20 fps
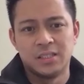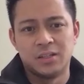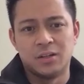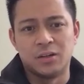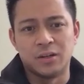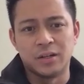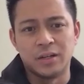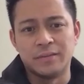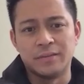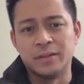
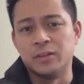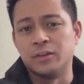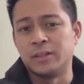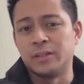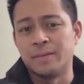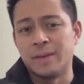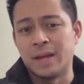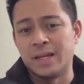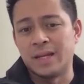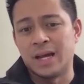or even though
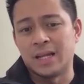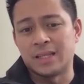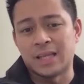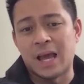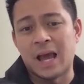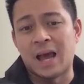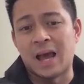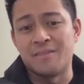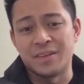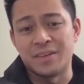they may not
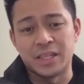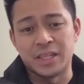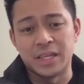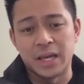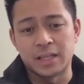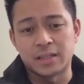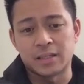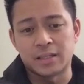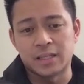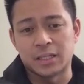have it
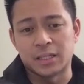yet,